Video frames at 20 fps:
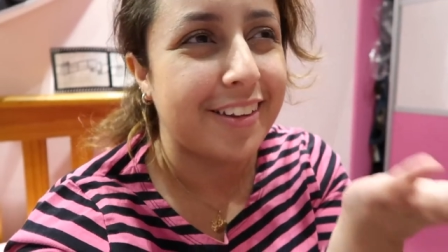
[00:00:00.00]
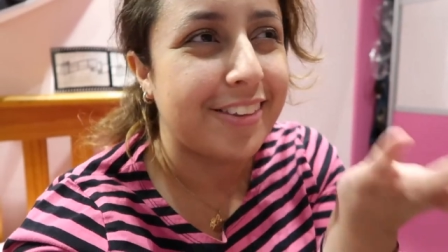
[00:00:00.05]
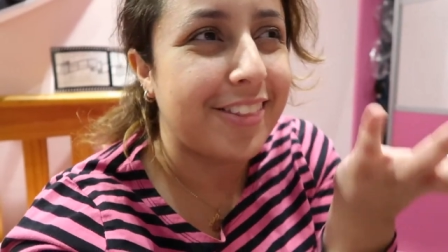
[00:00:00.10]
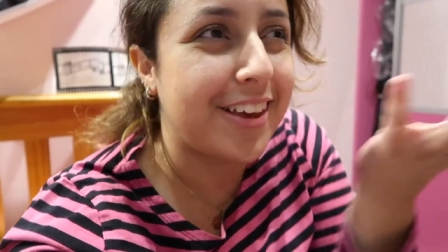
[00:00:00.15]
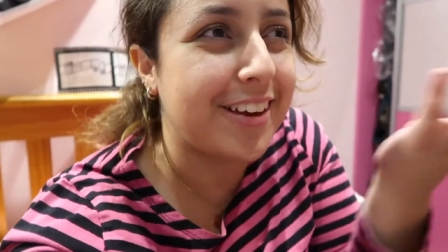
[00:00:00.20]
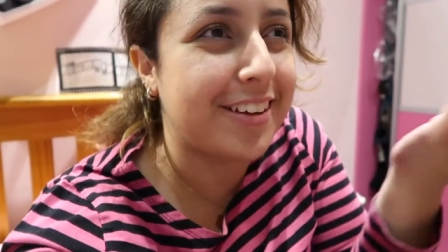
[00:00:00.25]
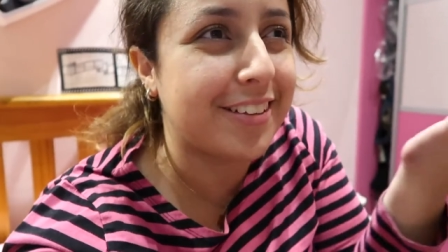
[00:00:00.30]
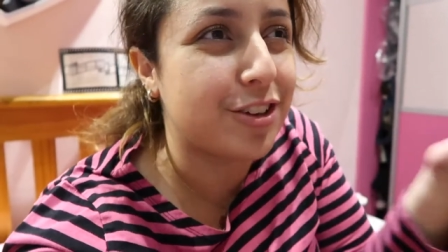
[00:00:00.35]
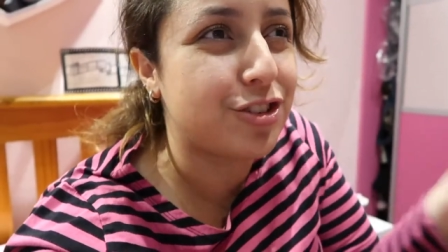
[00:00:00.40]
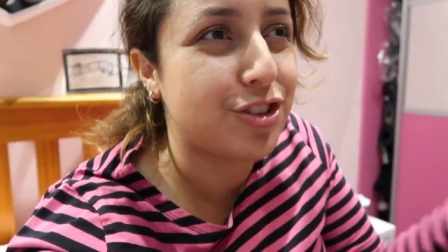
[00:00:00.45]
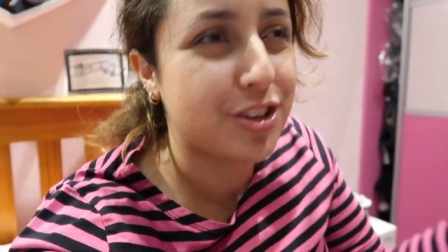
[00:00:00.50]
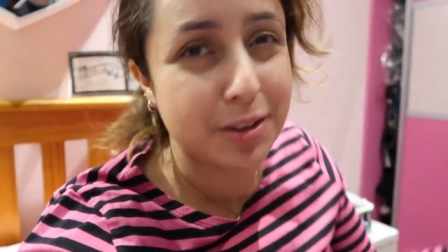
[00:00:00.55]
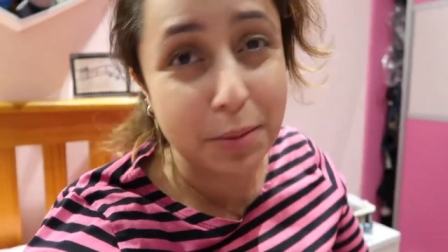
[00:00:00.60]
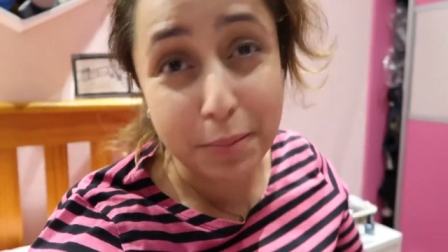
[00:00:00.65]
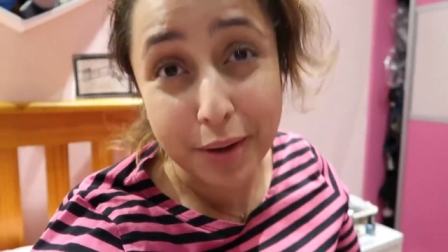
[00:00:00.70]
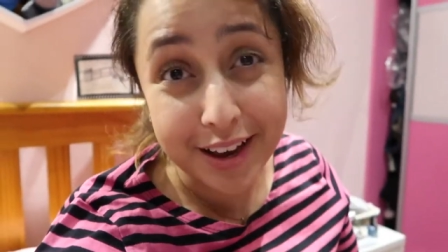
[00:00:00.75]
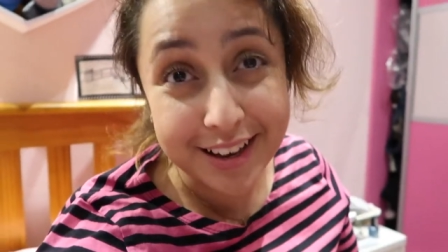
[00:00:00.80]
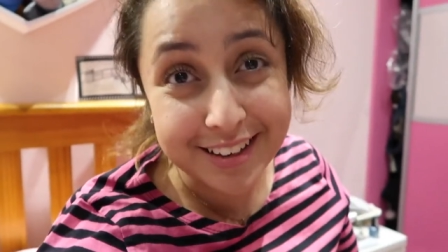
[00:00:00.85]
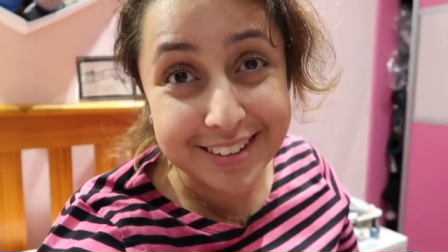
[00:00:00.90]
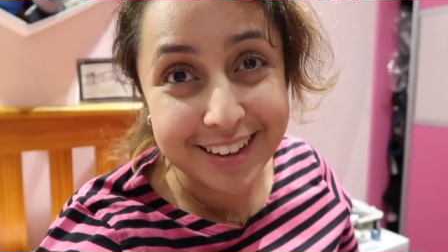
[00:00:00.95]
think that she's
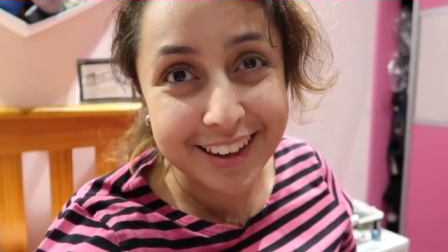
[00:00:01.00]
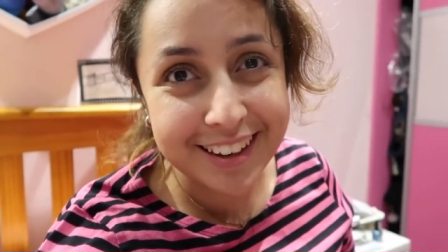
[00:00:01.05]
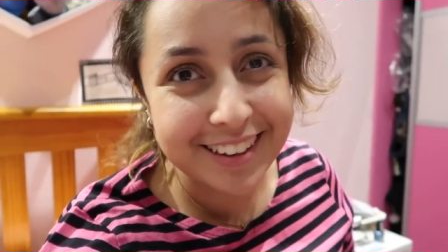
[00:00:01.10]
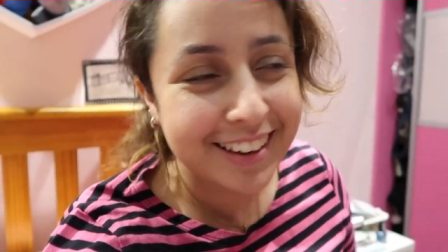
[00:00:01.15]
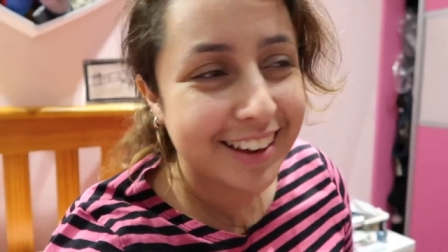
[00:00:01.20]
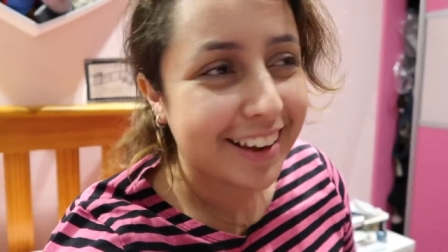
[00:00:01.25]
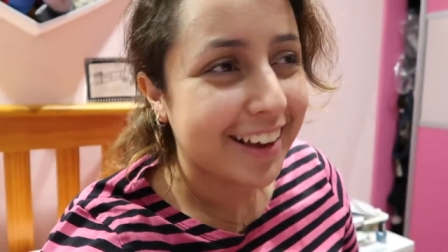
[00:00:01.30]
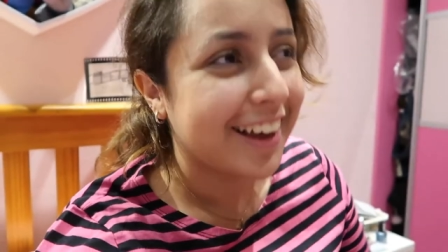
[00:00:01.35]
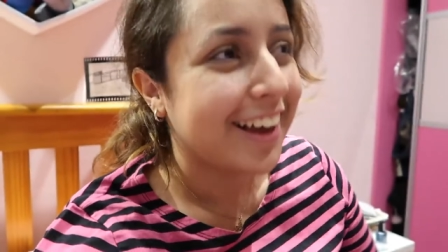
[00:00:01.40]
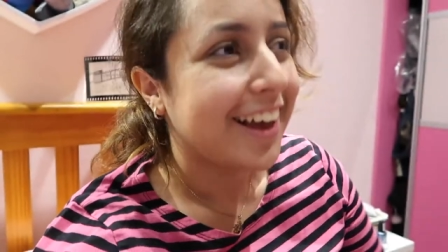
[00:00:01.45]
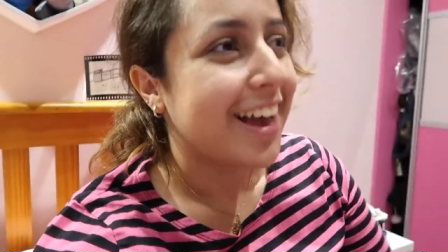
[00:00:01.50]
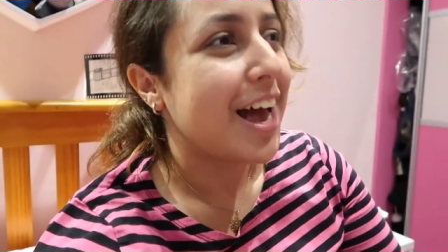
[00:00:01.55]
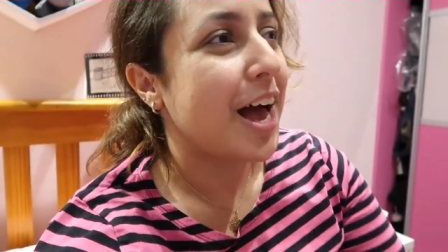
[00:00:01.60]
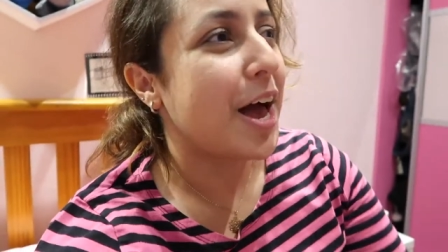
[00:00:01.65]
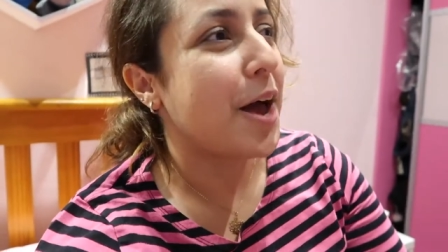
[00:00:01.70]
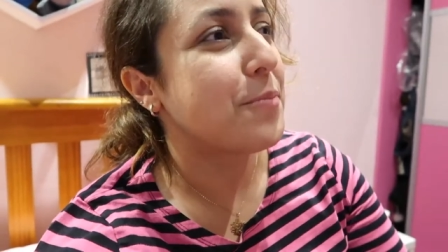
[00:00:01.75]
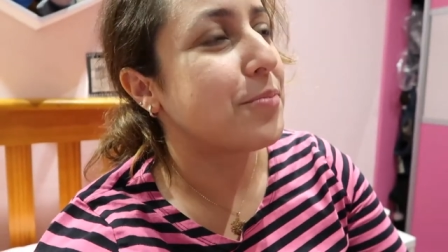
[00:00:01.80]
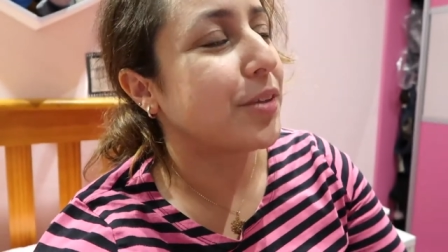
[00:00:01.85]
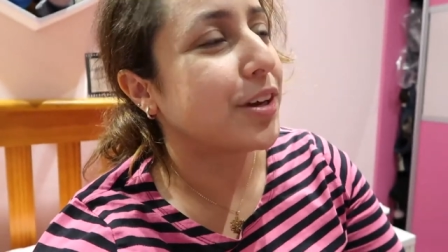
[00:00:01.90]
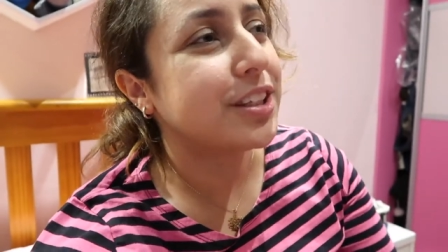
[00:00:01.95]
amazing,
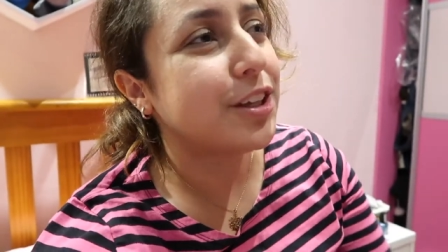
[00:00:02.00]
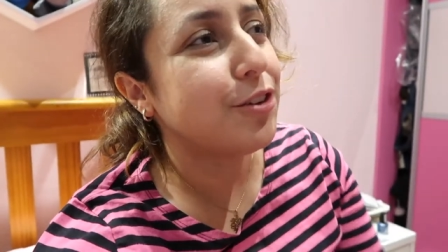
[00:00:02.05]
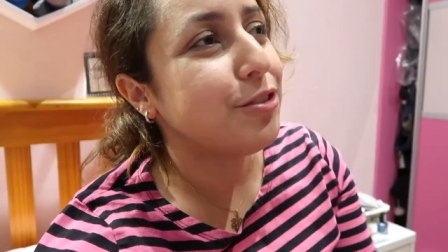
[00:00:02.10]
because